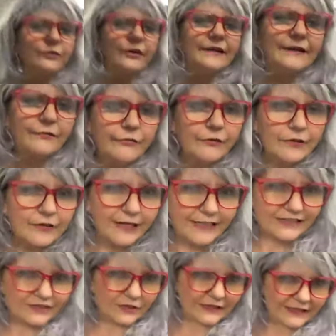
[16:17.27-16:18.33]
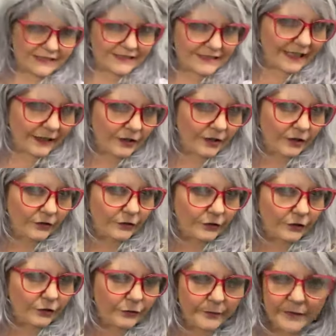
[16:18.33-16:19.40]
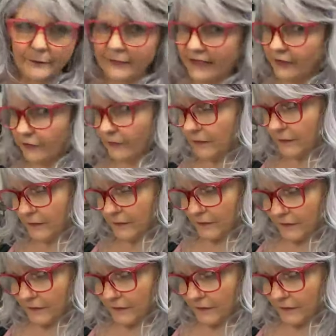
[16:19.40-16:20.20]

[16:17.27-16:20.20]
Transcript: you to different lights. You can see that color a little bit better.